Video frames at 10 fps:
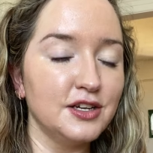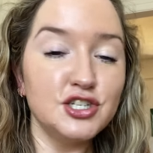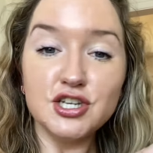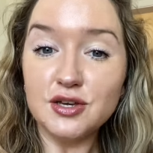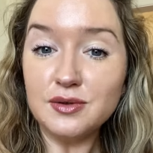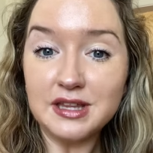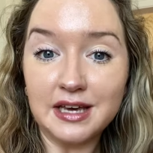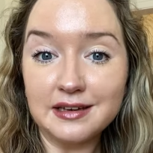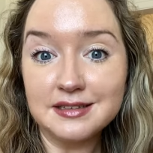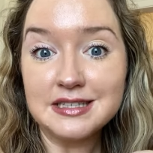2
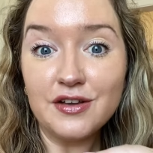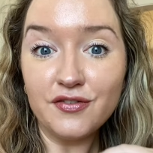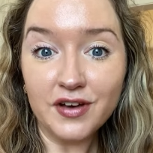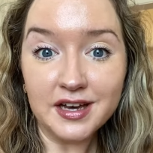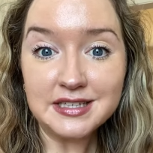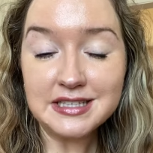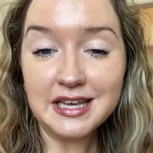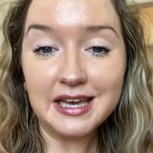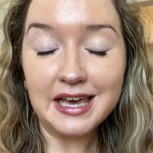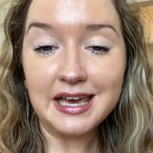things. The first
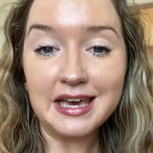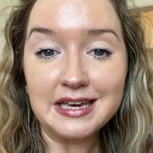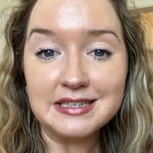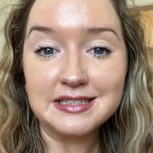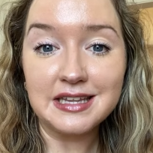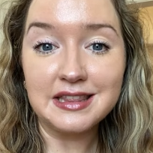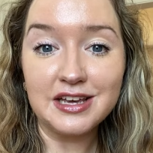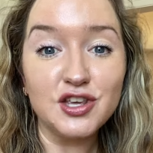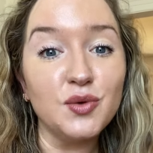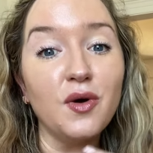thing is
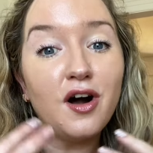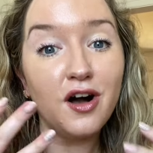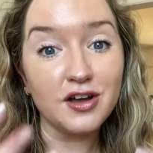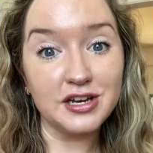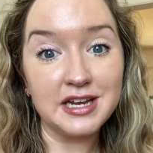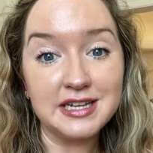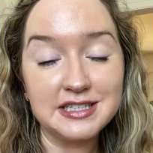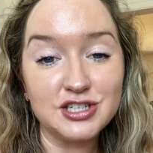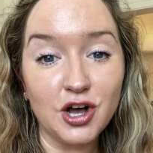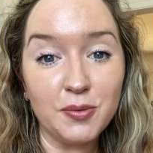that you are going to need
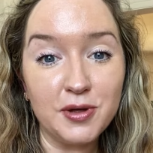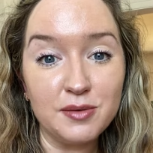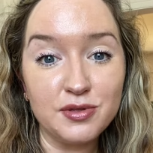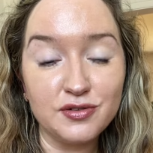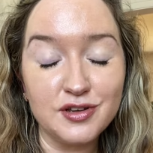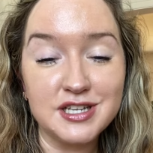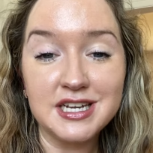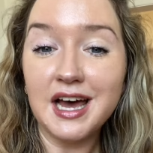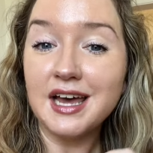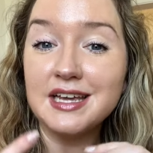to top up through the
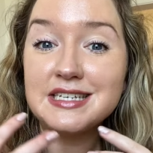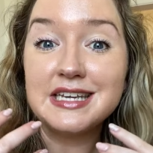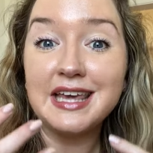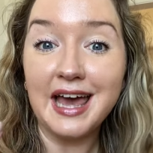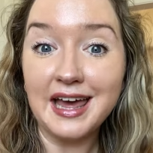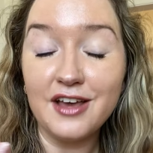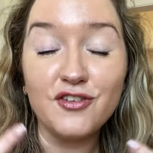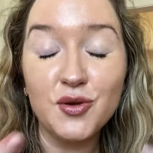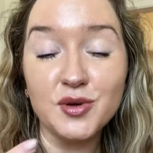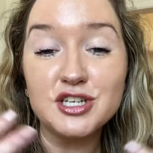day to get, if
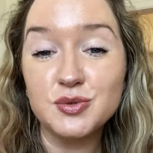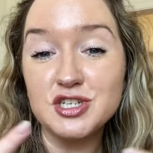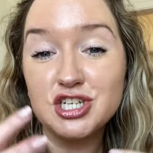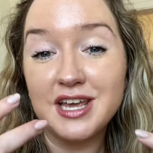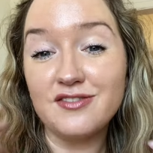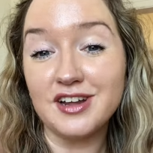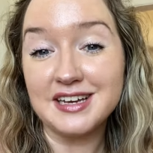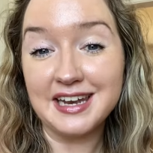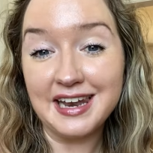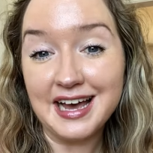you want to achieve like
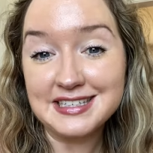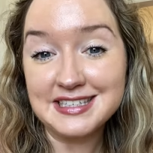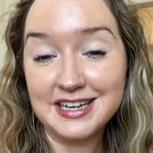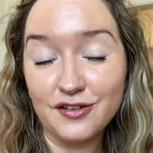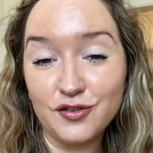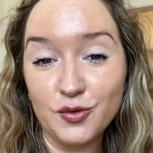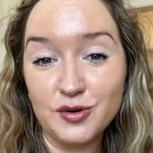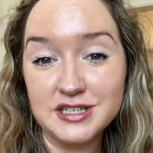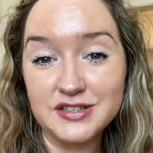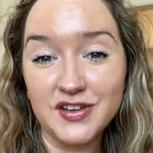a lasting
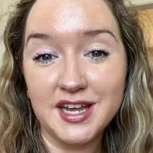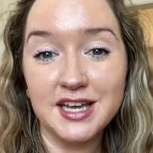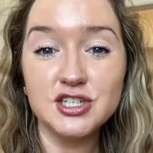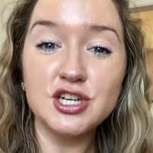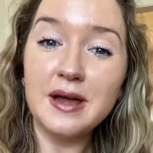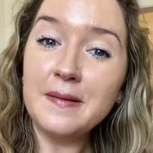flawless finish.